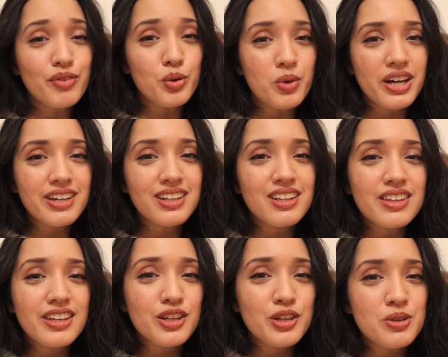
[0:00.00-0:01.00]
you're working in
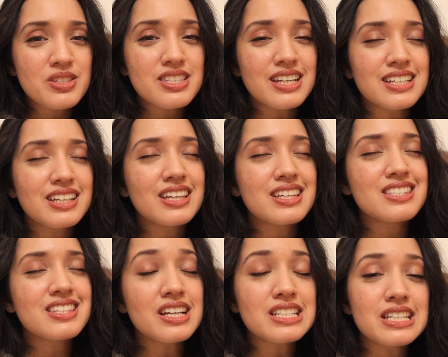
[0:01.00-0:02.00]
the acute setting, it's
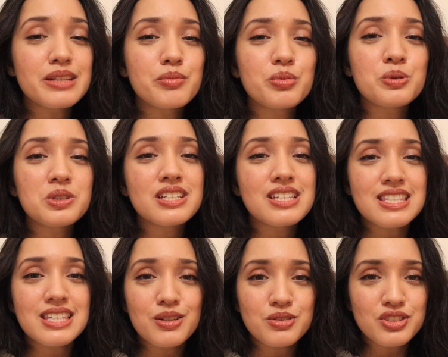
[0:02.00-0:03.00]
such an important
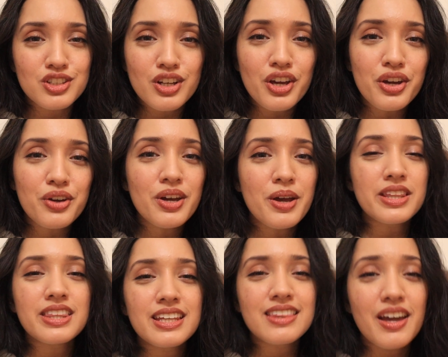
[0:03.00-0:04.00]
skill to know. One
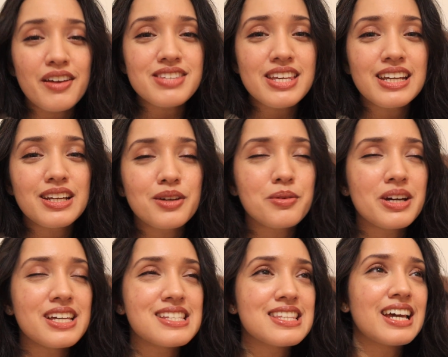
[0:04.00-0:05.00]
thing that I've taken
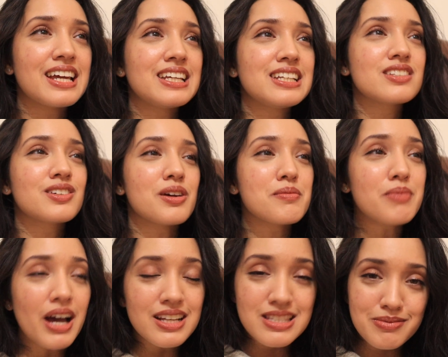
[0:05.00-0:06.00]
away is that I need to go
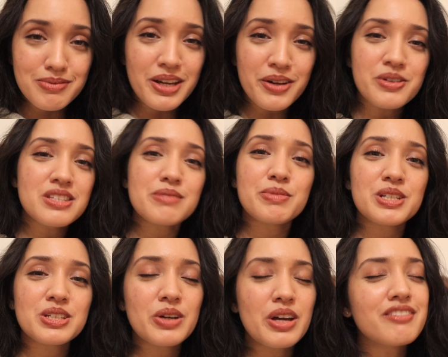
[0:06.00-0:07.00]
back to my
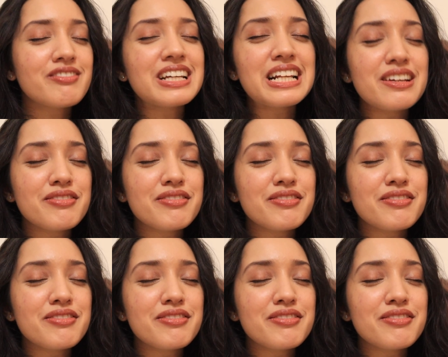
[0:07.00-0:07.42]
hospital and really